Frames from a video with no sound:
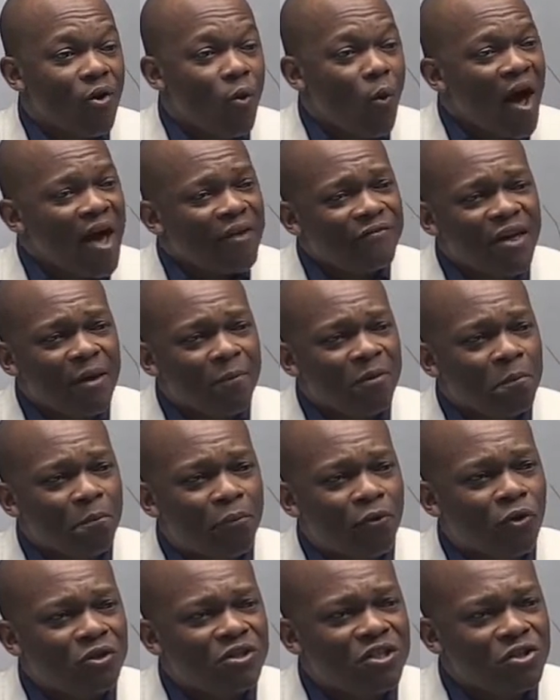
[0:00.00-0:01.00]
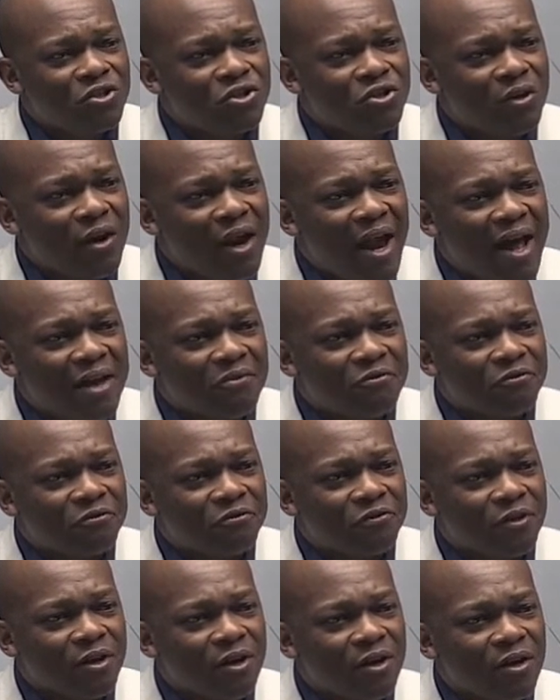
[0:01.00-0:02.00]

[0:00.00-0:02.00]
why have they been brought into your life?